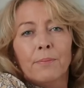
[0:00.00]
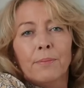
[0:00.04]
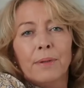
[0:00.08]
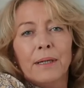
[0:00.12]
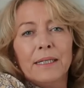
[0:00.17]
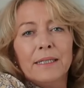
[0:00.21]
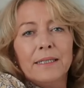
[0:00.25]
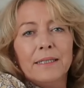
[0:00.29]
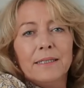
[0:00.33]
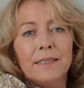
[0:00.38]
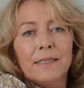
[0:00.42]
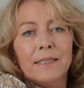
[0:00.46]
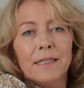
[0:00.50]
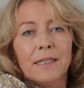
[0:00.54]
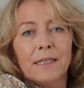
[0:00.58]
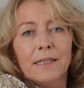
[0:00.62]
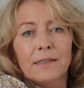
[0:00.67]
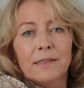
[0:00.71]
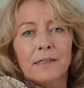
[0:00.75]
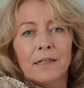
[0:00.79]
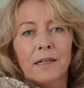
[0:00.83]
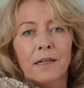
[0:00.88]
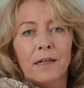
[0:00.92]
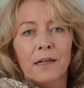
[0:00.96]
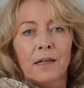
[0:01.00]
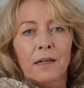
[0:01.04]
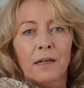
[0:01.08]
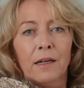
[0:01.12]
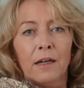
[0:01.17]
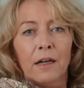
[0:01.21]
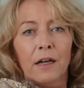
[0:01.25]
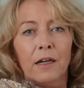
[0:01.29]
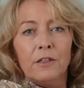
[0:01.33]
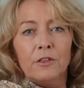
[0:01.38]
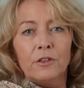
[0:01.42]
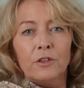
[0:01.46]
pleated,
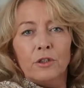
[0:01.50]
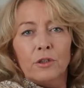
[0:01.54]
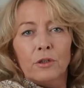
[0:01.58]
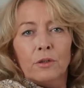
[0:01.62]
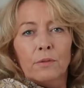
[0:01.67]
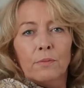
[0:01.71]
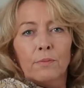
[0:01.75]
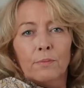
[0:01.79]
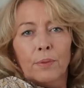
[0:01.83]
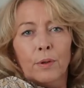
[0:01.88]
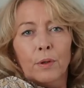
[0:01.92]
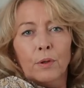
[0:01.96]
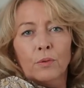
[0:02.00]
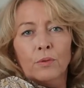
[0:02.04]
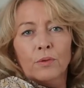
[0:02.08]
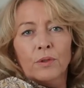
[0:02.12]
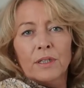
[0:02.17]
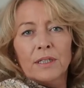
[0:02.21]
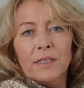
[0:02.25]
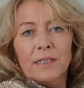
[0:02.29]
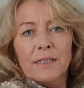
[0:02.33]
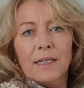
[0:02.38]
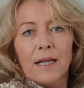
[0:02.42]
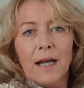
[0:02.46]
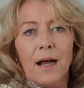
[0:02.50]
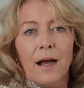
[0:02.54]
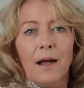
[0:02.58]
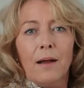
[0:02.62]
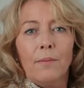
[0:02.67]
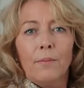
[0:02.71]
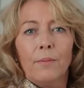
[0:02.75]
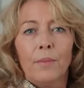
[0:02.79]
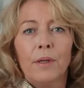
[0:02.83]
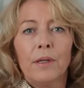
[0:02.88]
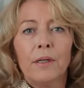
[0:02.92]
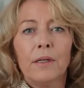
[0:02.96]
and you can pull this
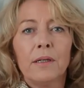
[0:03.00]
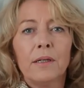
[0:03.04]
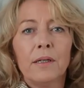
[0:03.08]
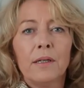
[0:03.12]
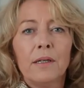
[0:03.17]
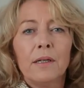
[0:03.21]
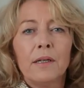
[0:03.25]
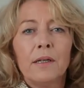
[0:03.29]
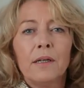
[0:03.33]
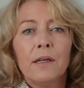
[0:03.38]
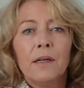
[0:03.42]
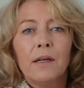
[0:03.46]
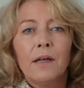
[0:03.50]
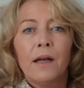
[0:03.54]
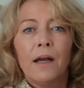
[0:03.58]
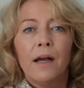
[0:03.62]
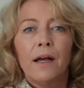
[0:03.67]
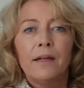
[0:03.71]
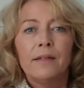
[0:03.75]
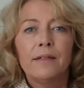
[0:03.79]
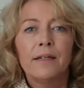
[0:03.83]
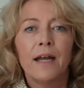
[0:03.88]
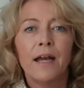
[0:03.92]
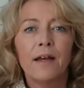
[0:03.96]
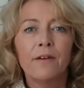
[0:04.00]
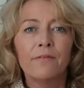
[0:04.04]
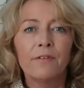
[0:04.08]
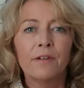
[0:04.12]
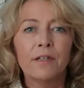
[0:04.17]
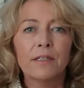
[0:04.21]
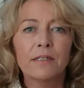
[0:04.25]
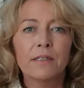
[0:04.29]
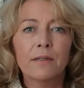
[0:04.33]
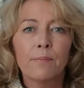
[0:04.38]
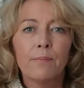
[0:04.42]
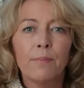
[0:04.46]
up and have
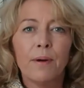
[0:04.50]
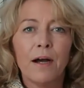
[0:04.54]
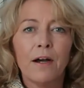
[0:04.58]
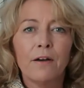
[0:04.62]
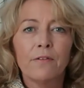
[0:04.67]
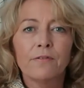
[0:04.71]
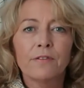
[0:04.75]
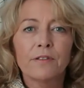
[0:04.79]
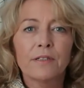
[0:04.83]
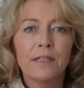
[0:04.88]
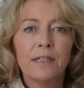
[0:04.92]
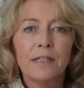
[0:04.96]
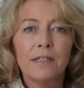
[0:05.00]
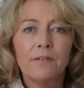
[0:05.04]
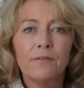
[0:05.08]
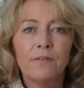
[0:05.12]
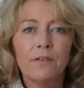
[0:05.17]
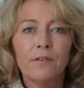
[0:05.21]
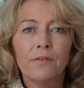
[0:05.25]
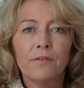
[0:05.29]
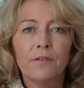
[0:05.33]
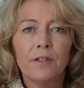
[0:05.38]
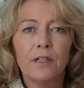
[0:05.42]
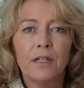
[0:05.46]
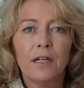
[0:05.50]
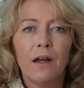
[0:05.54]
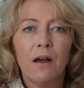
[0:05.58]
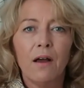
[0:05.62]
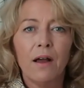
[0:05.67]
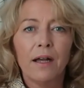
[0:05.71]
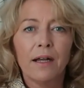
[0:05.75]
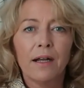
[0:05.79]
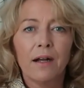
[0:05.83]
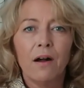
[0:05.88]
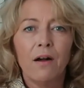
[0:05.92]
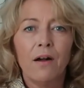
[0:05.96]
it as a puff sleeve if you
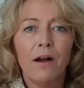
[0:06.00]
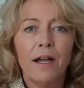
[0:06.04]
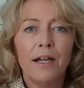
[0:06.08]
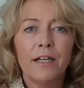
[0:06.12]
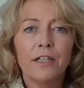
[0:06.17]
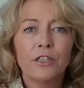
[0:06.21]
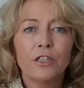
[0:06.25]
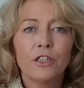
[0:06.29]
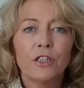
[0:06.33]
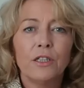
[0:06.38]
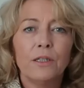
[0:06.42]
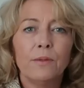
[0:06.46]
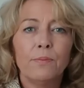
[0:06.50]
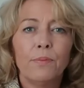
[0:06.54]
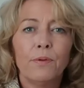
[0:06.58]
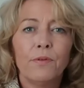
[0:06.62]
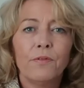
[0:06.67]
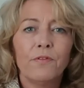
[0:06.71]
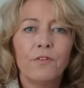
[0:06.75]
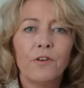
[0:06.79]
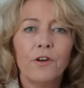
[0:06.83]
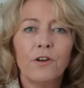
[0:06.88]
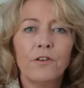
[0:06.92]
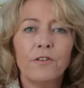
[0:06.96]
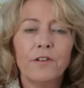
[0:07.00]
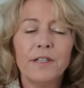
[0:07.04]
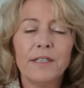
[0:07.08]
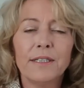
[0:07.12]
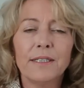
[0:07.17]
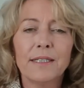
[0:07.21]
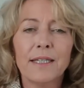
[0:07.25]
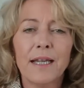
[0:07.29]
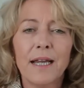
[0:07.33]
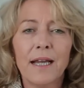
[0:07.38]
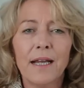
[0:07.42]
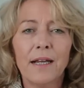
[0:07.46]
like. I actually prefer
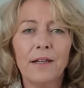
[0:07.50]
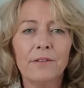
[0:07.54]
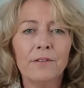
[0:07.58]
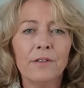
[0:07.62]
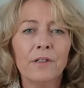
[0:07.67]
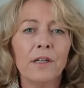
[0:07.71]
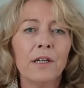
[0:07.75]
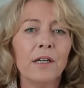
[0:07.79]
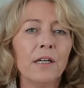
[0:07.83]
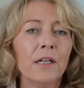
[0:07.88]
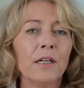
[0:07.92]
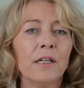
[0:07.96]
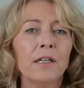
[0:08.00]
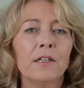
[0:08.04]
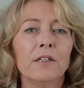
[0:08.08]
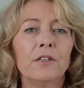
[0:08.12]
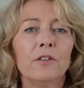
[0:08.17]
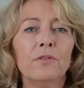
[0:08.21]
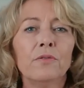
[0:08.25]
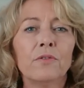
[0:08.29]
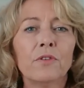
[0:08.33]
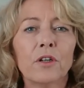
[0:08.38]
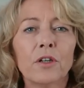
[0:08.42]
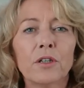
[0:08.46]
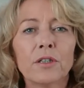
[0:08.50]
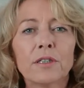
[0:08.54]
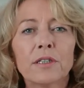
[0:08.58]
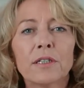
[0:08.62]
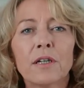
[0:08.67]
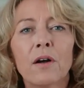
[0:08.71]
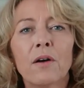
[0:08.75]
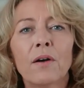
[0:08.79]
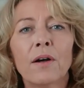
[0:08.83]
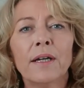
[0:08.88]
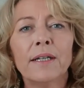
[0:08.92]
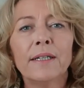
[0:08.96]
it down. You've got a
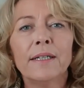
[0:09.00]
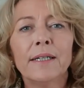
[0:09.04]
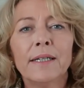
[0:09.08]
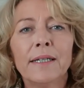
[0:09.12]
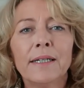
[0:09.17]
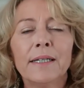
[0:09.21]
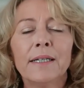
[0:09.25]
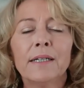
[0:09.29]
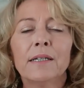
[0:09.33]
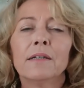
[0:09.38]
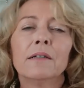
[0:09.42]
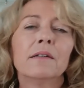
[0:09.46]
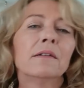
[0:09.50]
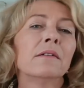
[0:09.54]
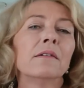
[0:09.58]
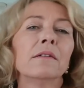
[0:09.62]
tiny